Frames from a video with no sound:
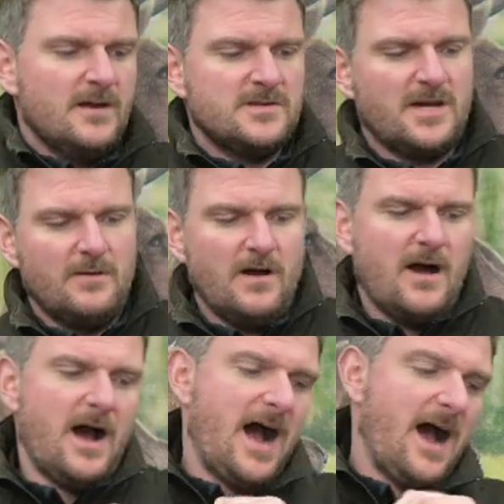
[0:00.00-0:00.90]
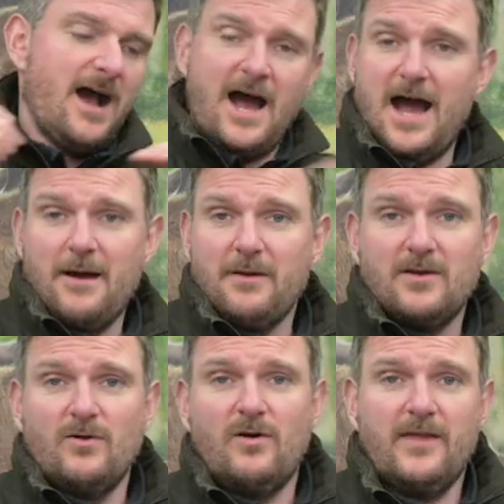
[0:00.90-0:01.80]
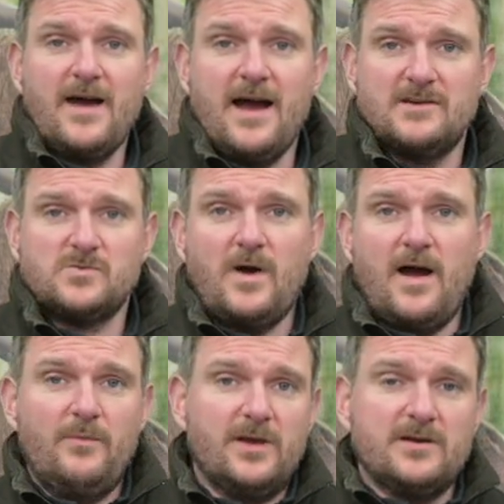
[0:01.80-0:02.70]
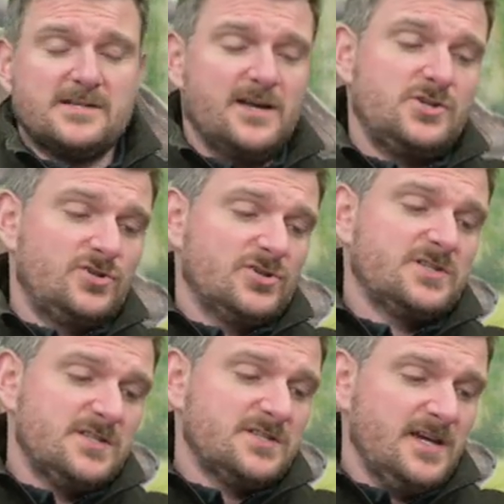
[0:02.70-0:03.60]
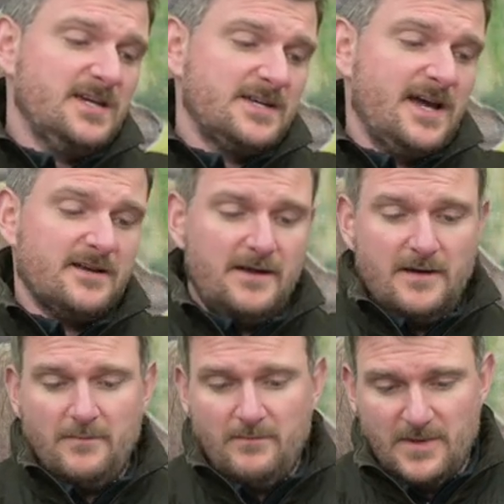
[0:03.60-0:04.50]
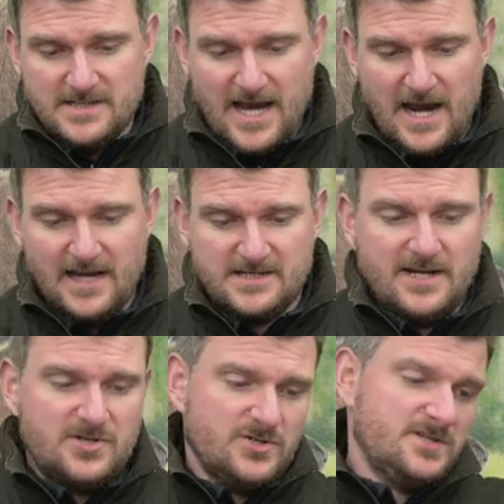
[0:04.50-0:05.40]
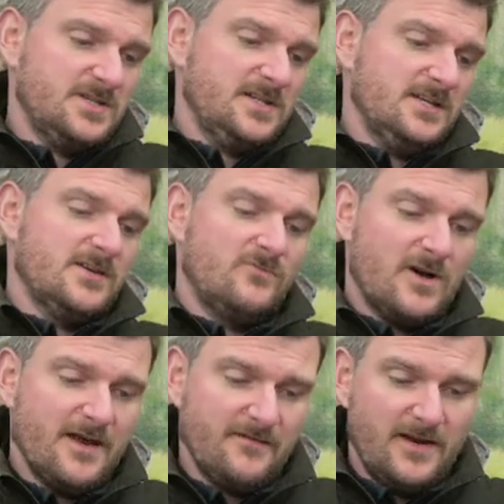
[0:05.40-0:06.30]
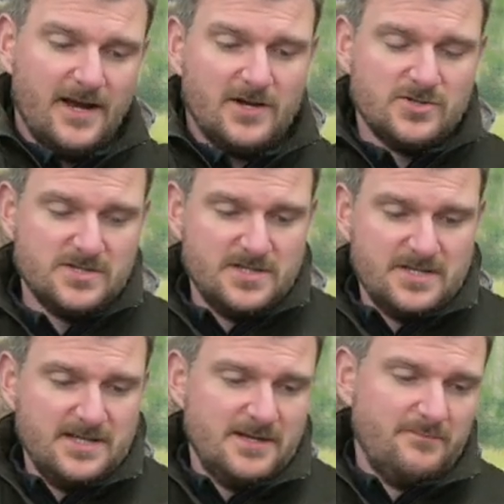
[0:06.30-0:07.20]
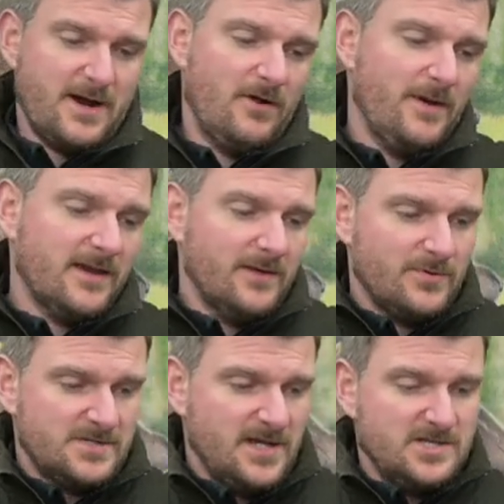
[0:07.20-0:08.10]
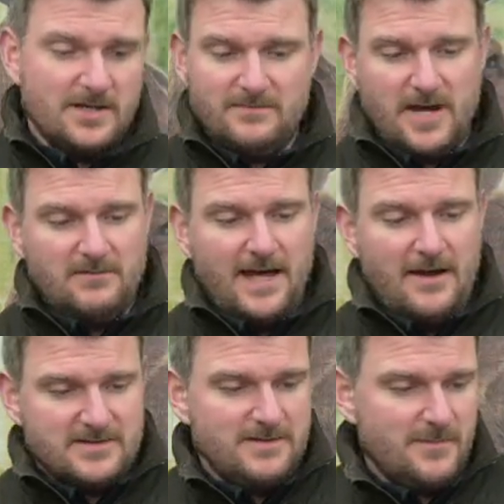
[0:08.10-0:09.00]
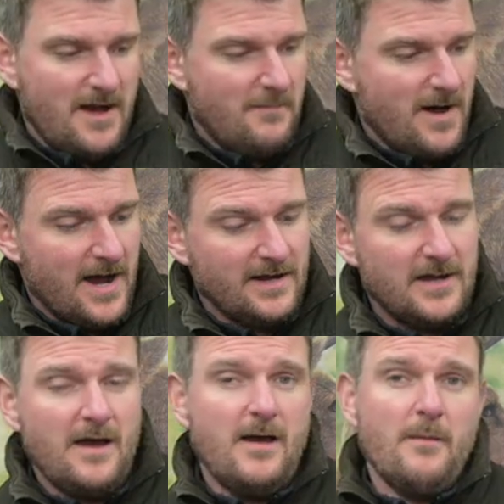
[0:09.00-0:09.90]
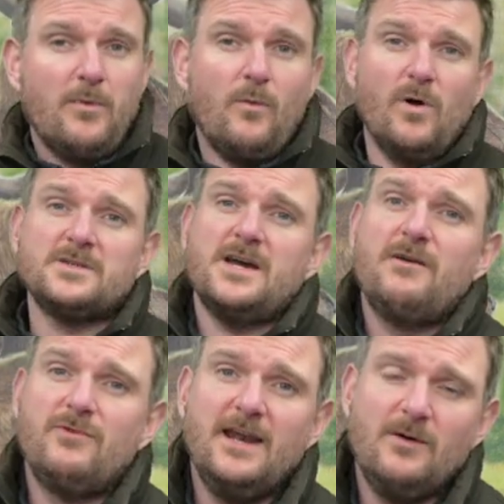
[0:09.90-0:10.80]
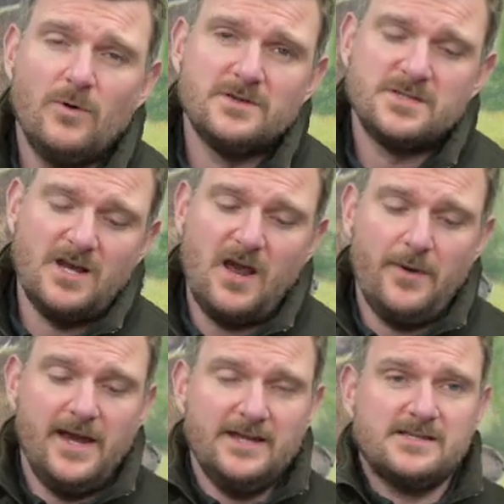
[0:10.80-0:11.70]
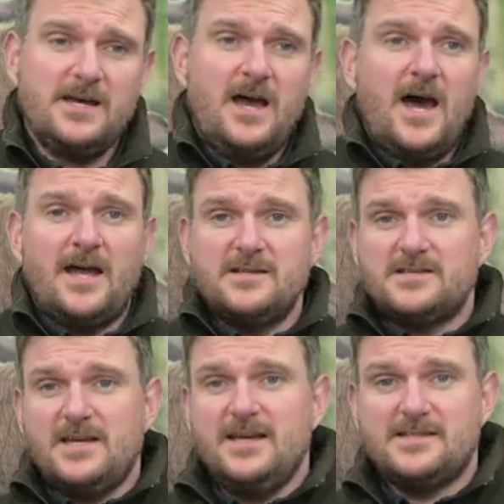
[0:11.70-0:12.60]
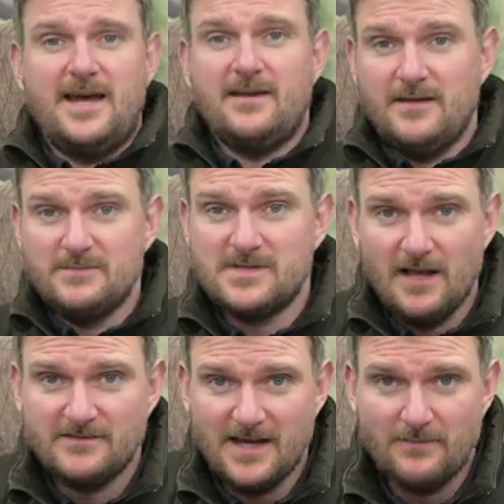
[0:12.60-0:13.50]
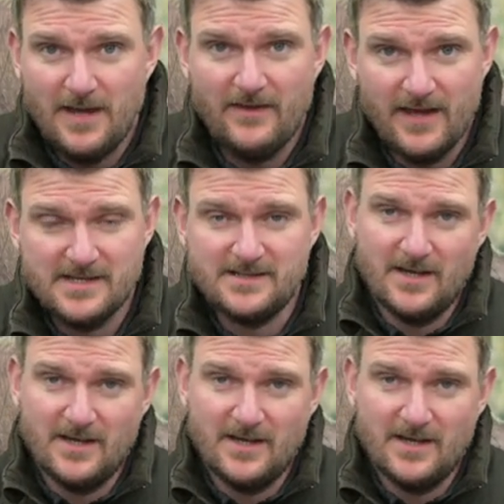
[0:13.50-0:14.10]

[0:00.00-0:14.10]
So I'm ignoring that as well, because I trust the CZ metallics, I trust the CZ rifling, I trust the CZ barrel making procedure, no doubts in my mind. But what I really want to know is, and CZ themselves admit this,